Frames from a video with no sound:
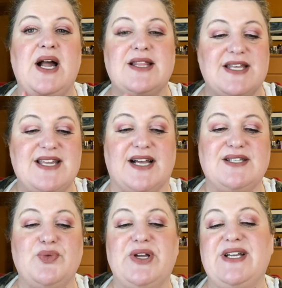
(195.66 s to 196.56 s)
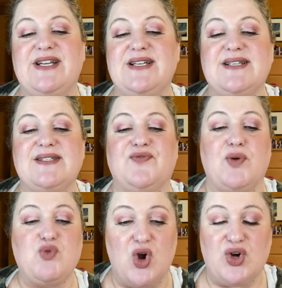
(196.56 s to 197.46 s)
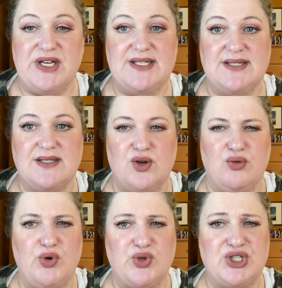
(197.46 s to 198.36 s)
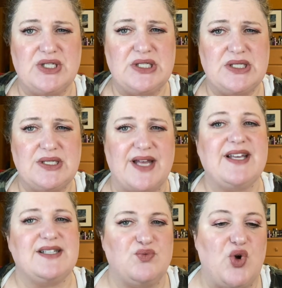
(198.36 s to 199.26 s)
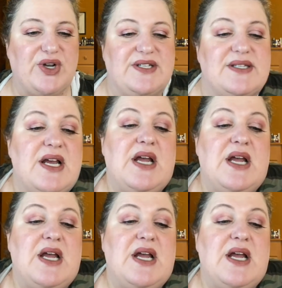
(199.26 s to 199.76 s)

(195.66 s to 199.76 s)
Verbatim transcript: The next one is from Rocus or Rochus. I think it's Rocus.